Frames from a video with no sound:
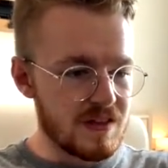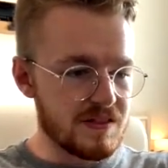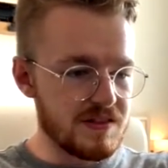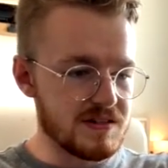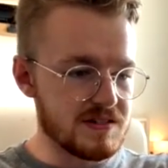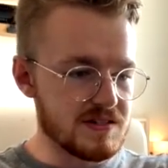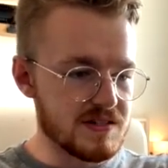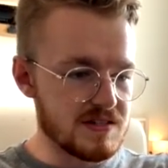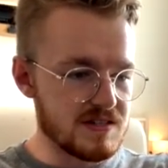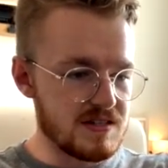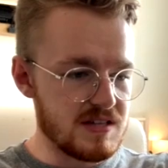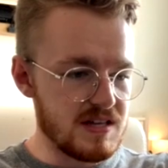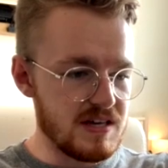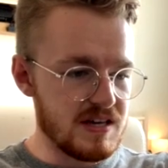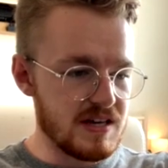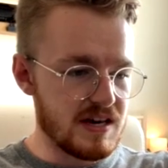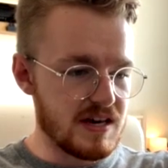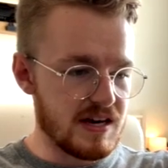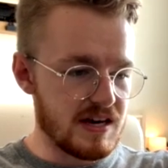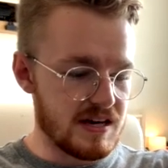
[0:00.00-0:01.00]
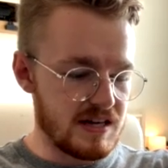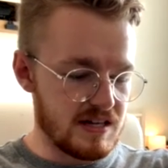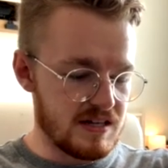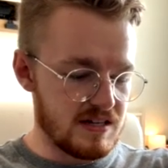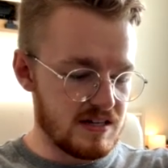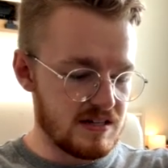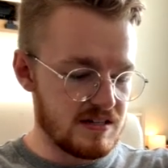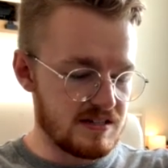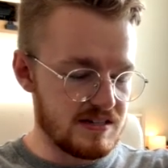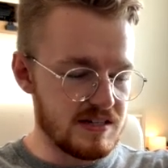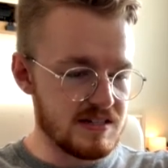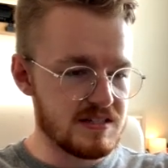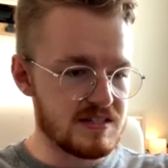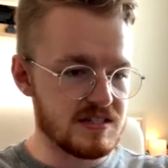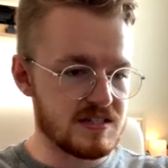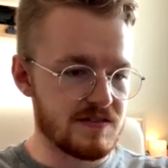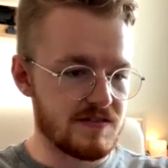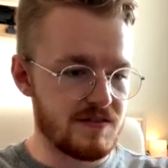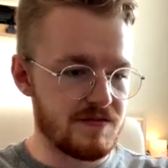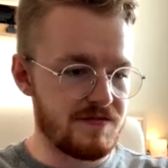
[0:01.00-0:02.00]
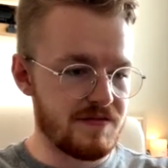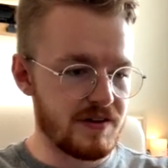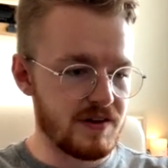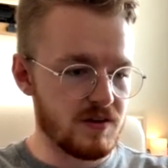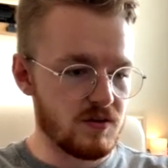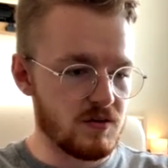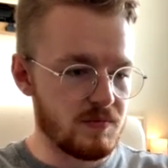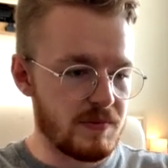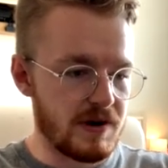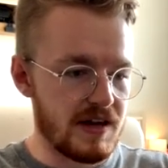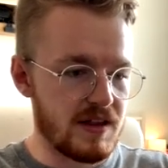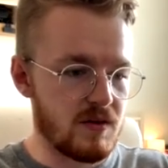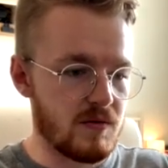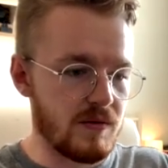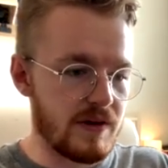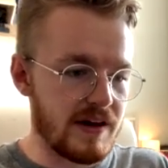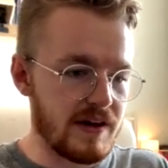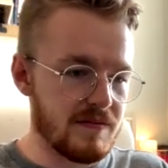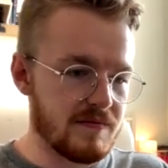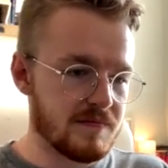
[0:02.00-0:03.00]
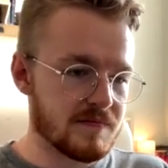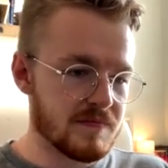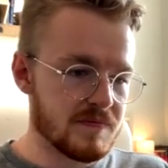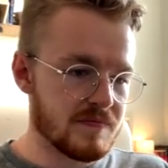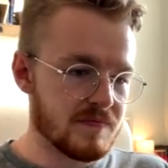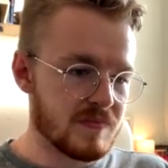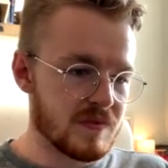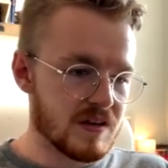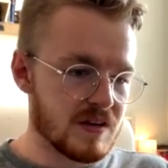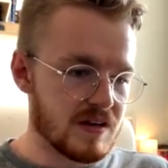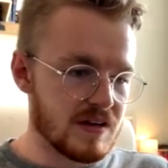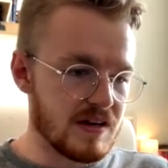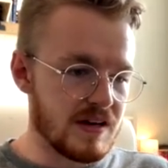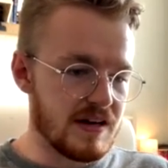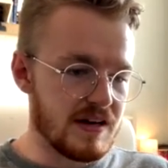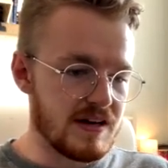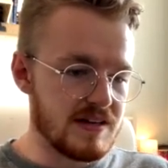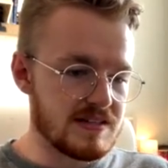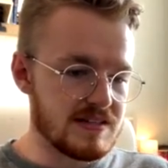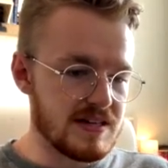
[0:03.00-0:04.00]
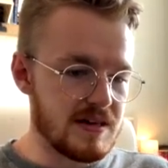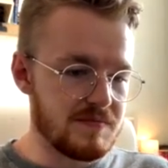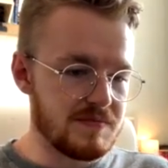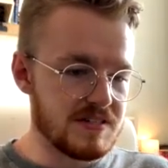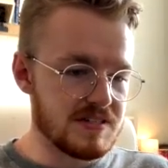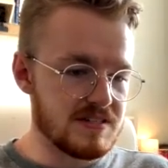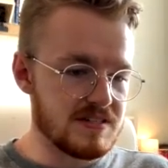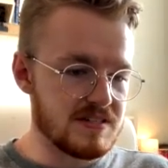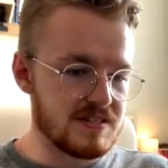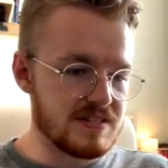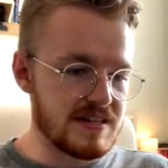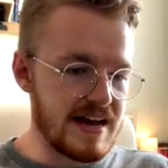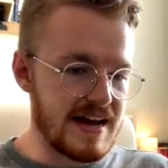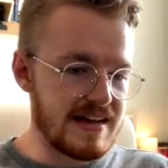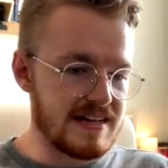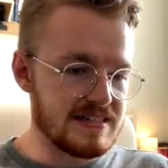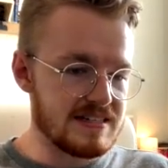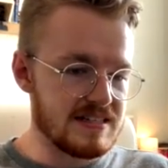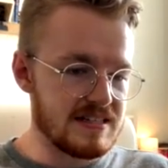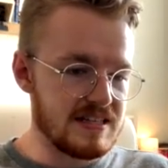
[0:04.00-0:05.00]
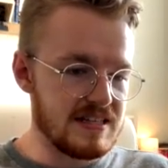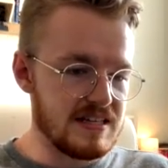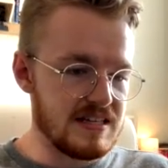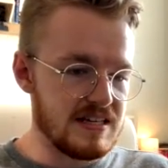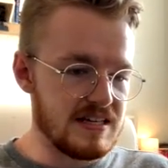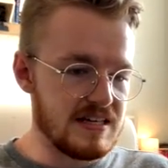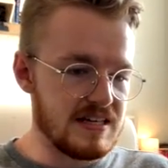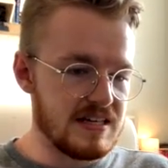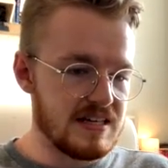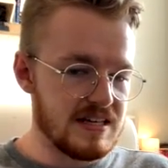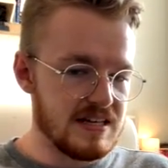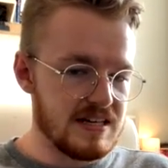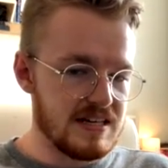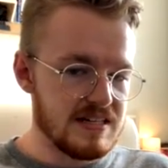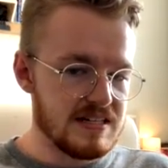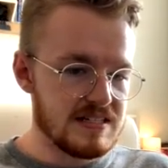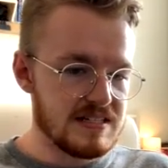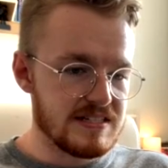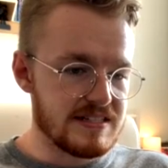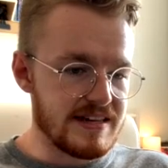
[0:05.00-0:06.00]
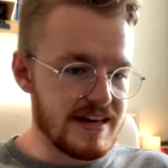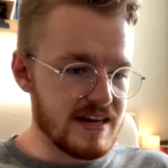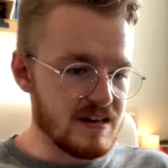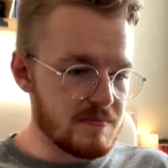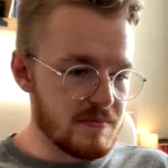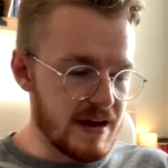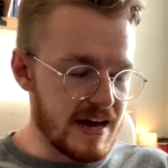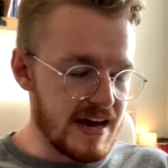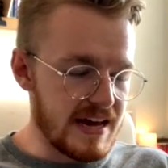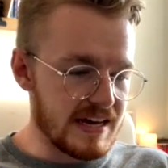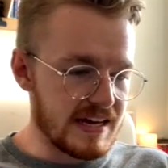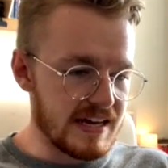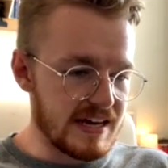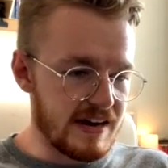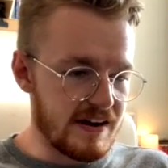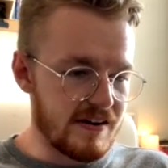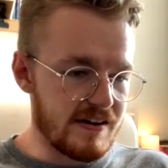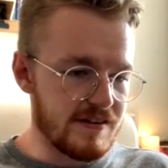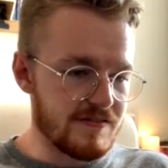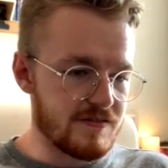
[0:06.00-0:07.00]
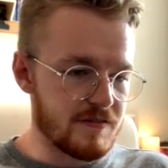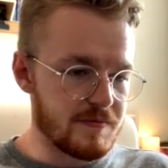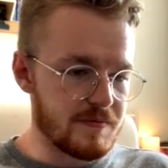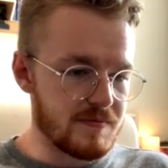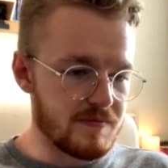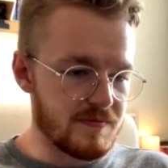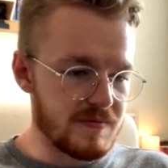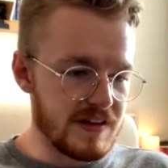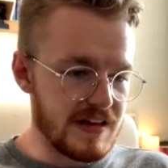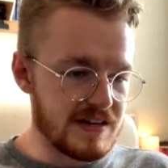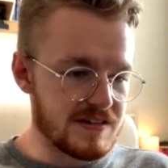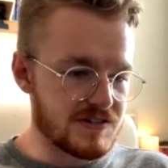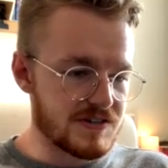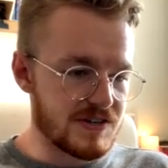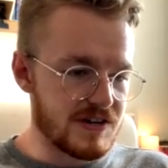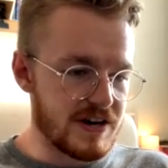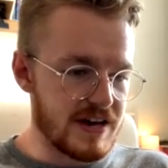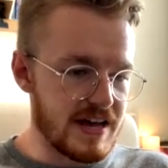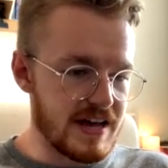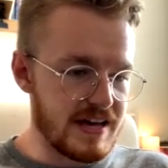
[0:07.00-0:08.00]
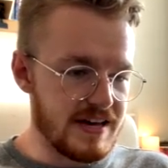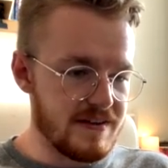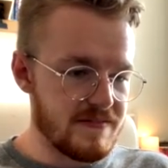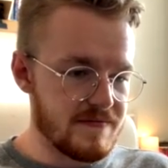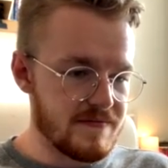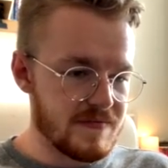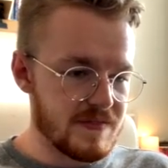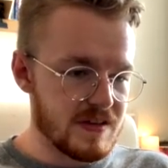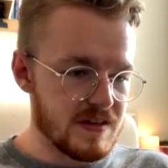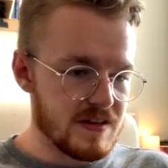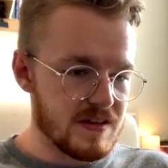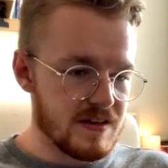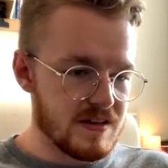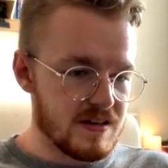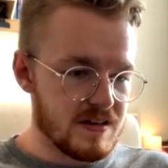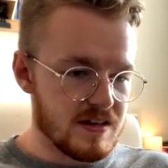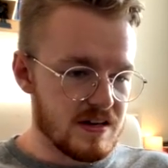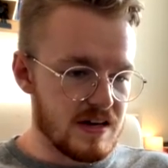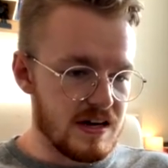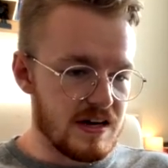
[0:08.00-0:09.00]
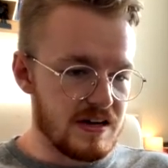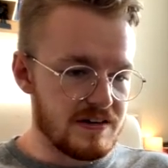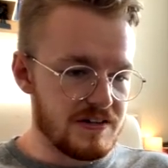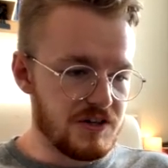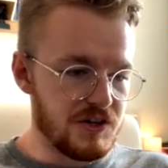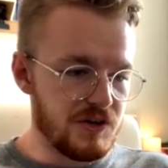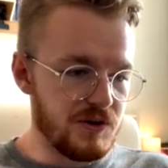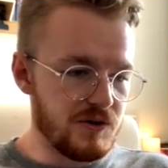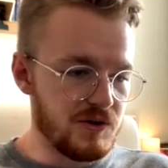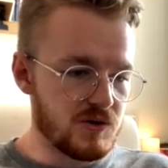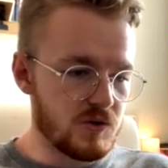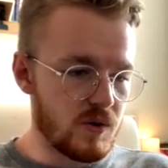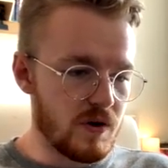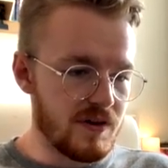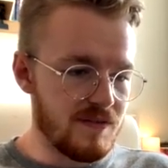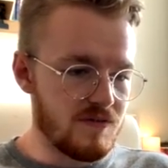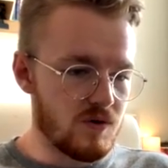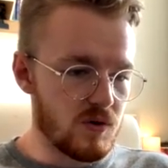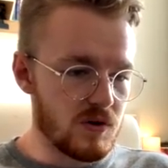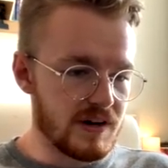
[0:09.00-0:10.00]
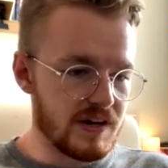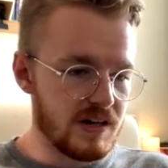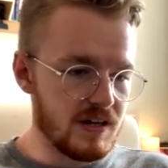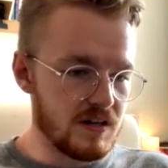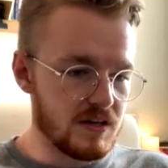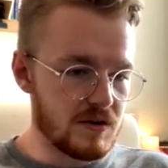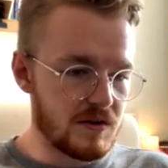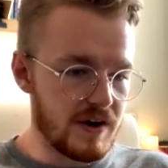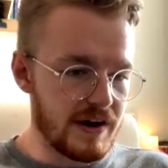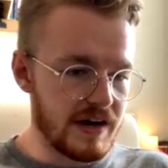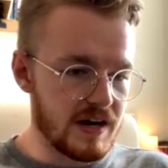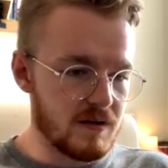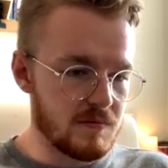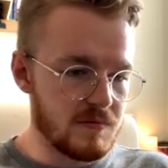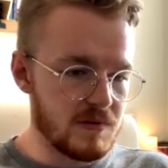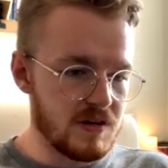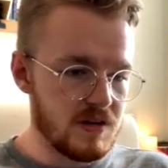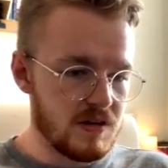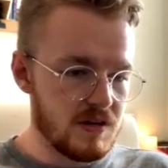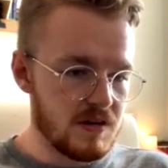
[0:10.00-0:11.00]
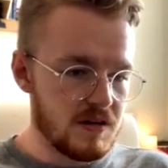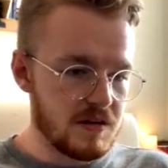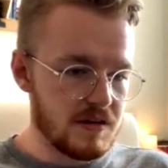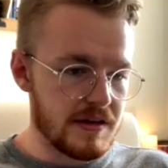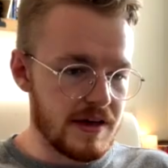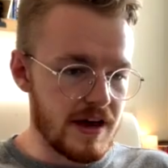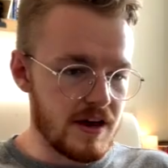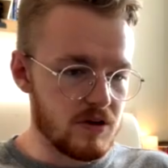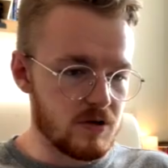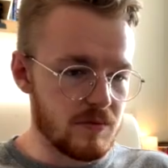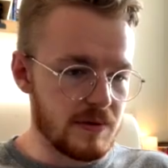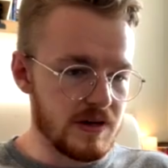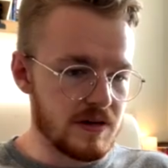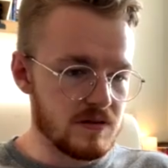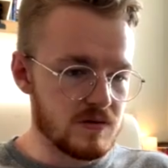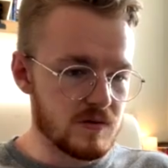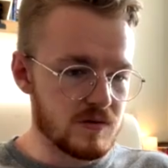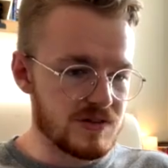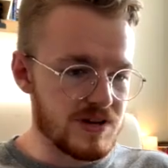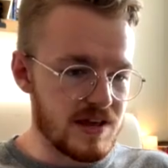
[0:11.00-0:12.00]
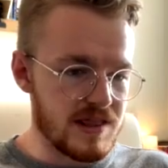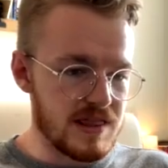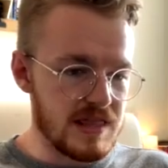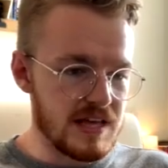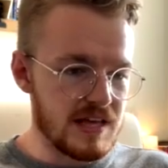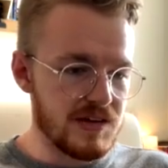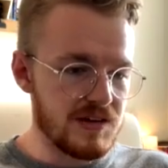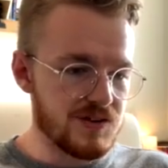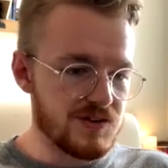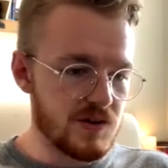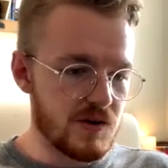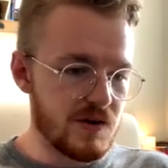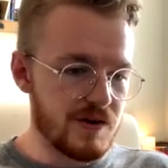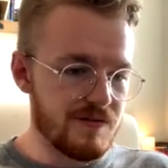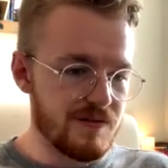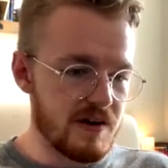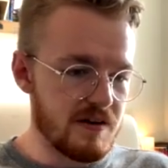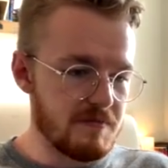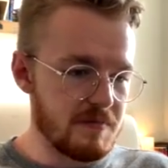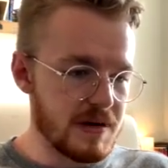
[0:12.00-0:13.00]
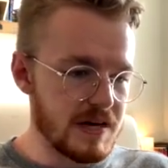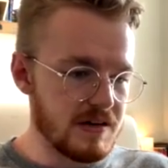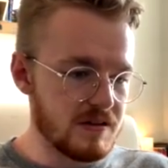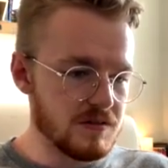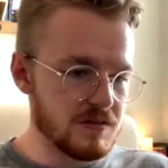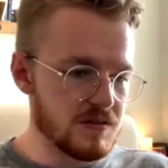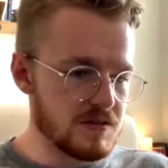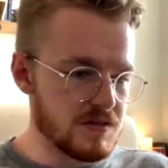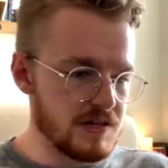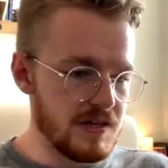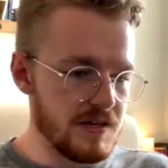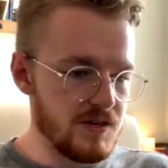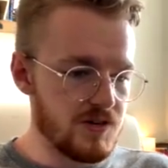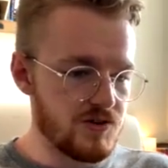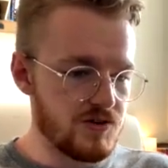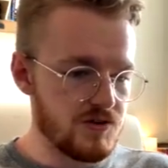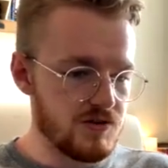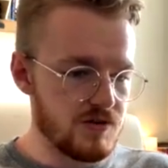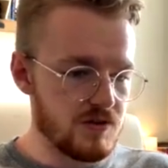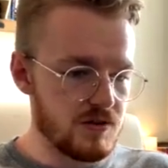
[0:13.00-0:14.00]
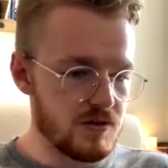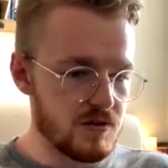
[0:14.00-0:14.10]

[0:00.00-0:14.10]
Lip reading: This is the distance of the field, by the way. Same distance as the sandbag carry from yesterday. 2 24 kilogram kettlebells, which I think is 35 pounds each.